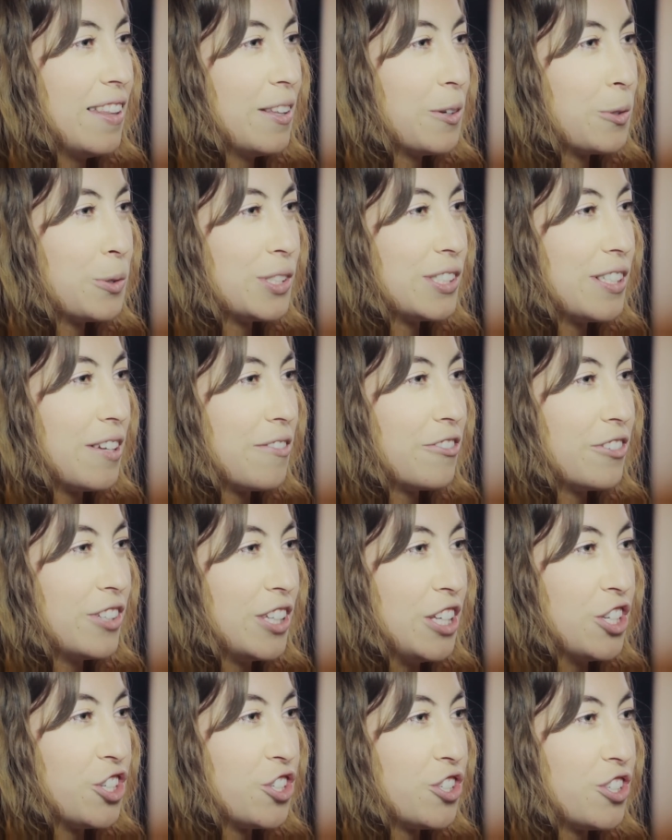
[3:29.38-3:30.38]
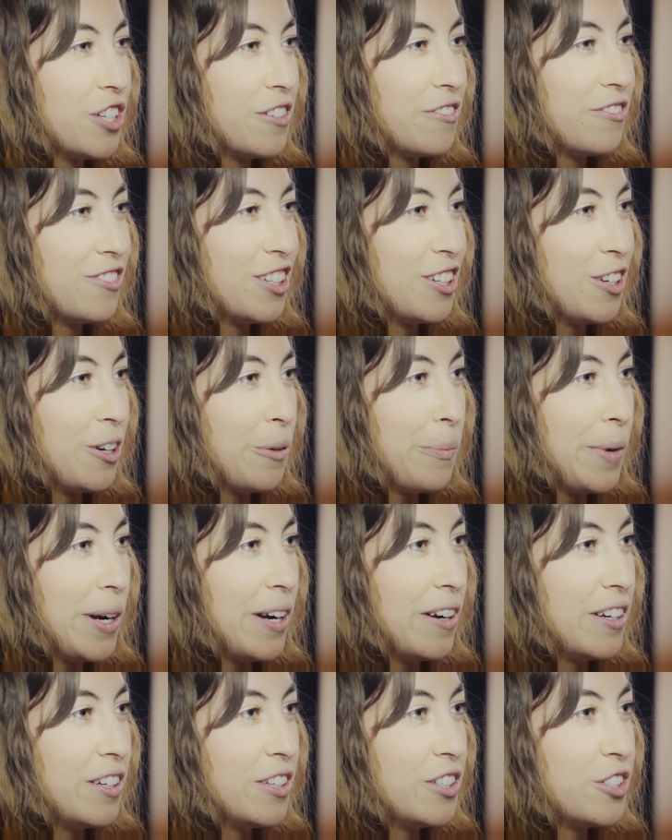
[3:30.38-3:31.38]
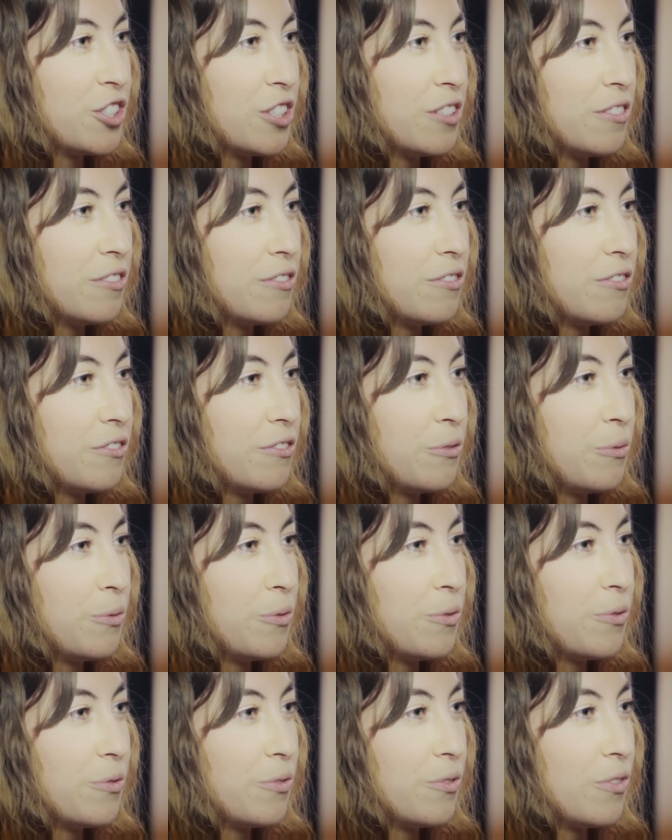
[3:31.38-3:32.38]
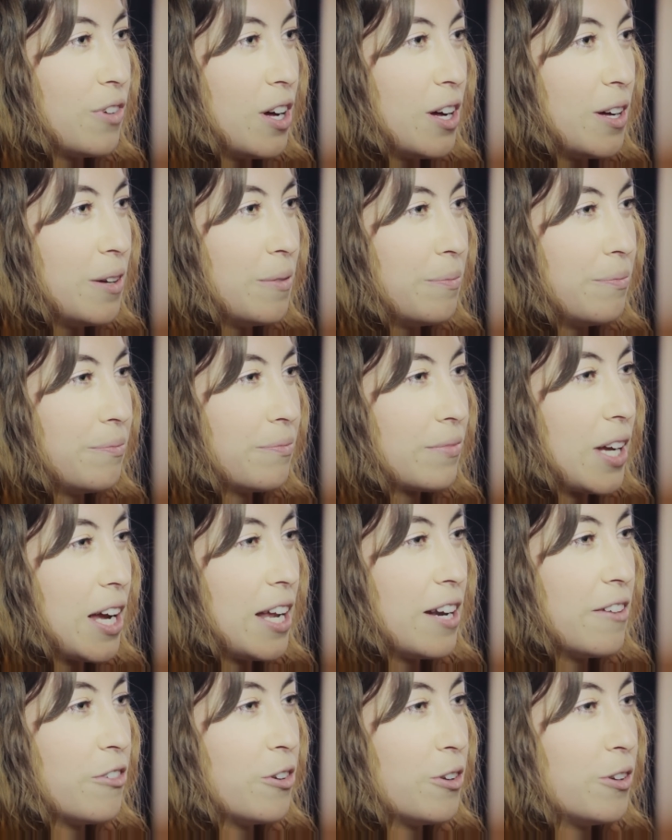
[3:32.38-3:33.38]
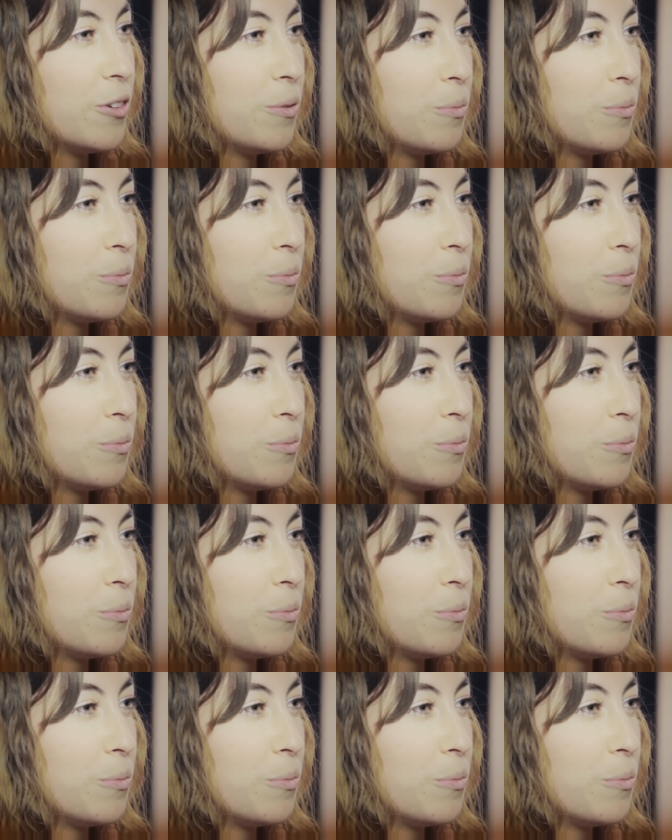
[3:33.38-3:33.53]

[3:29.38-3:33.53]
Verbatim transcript: there was definitely a shift in our marriage of kind of